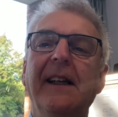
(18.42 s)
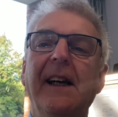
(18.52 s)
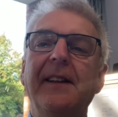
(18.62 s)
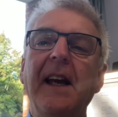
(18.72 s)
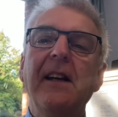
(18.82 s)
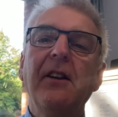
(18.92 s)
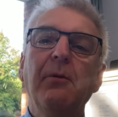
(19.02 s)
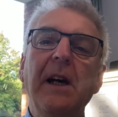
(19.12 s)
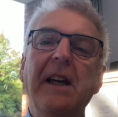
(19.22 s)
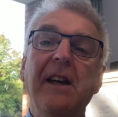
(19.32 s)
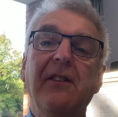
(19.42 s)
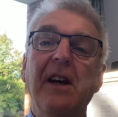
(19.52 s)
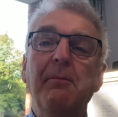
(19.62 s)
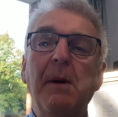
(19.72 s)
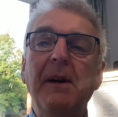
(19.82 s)
At the end of the week, he
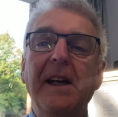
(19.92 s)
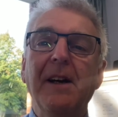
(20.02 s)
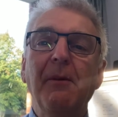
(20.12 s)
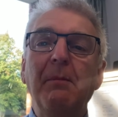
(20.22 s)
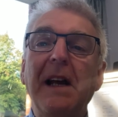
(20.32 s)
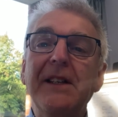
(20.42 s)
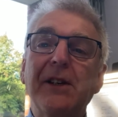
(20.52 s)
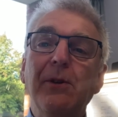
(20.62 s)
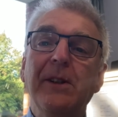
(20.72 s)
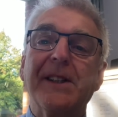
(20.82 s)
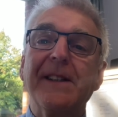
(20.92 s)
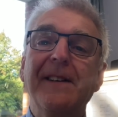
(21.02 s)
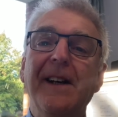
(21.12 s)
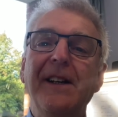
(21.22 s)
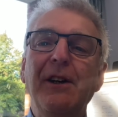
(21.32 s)
said, "Mummy, can we play schools?
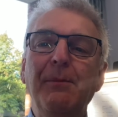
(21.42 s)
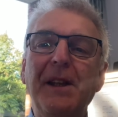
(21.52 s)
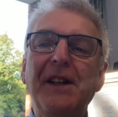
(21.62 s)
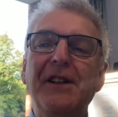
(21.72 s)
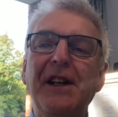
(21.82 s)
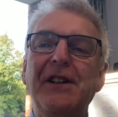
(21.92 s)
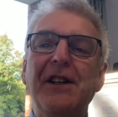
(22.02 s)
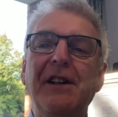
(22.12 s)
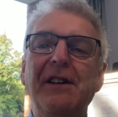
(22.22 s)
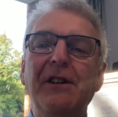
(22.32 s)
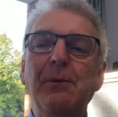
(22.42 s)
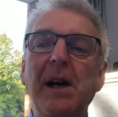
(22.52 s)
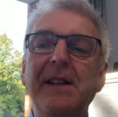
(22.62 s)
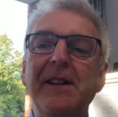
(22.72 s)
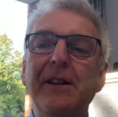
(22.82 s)
You be the teacher and you
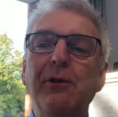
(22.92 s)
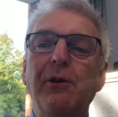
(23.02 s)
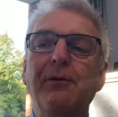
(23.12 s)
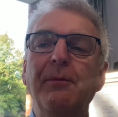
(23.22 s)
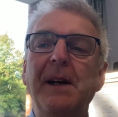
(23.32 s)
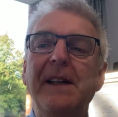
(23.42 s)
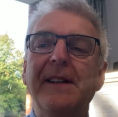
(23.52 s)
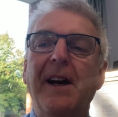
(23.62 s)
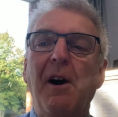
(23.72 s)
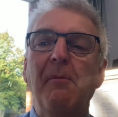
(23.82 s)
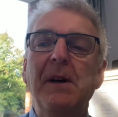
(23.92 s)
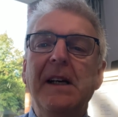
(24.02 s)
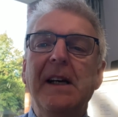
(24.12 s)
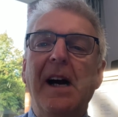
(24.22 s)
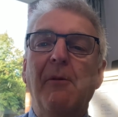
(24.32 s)
wait at the door for me to come.
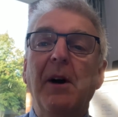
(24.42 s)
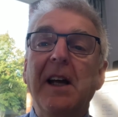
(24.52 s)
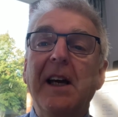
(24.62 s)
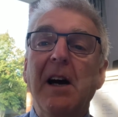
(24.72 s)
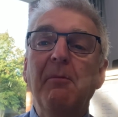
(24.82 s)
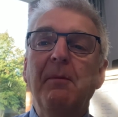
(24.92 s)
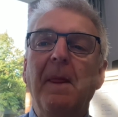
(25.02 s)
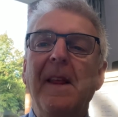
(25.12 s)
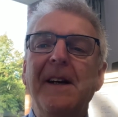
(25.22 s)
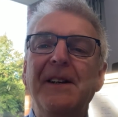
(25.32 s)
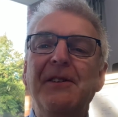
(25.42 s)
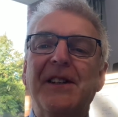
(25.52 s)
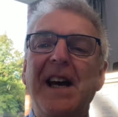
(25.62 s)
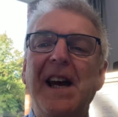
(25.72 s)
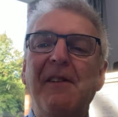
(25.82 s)
And when I come, you
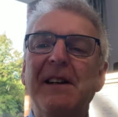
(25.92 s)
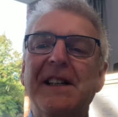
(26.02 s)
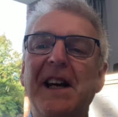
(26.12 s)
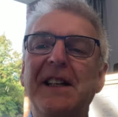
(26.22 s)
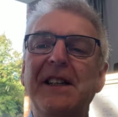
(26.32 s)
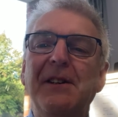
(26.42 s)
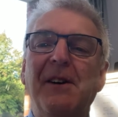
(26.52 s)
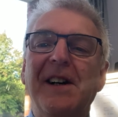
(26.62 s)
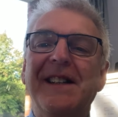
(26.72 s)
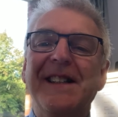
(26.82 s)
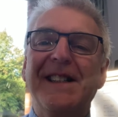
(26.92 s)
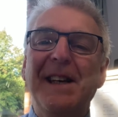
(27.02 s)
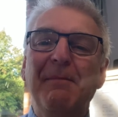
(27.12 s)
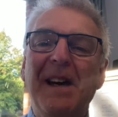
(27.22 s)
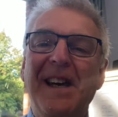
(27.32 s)
say how excited you are to
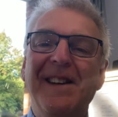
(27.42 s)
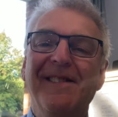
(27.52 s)
see me."